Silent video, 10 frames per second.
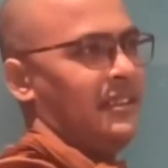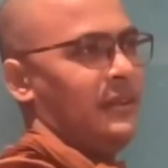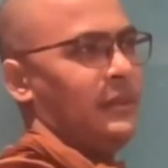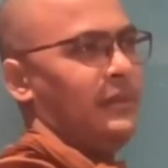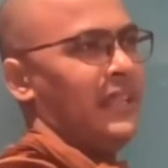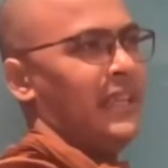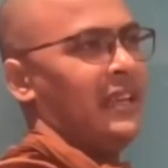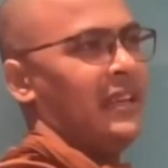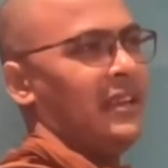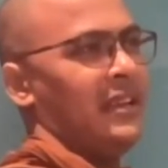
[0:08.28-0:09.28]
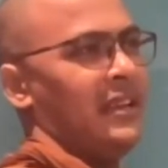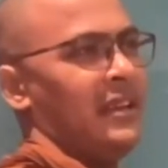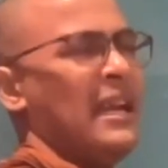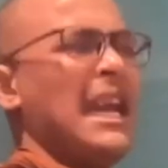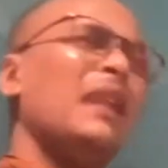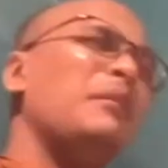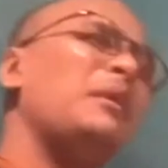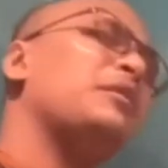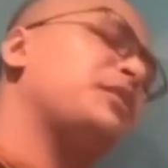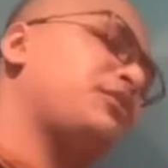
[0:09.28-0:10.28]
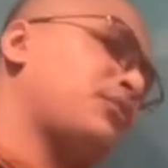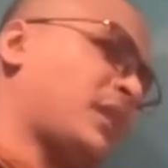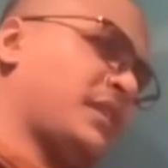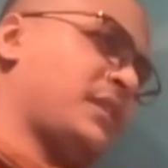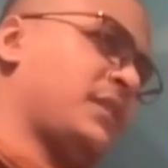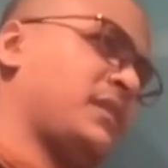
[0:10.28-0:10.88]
You think. Enemies means what?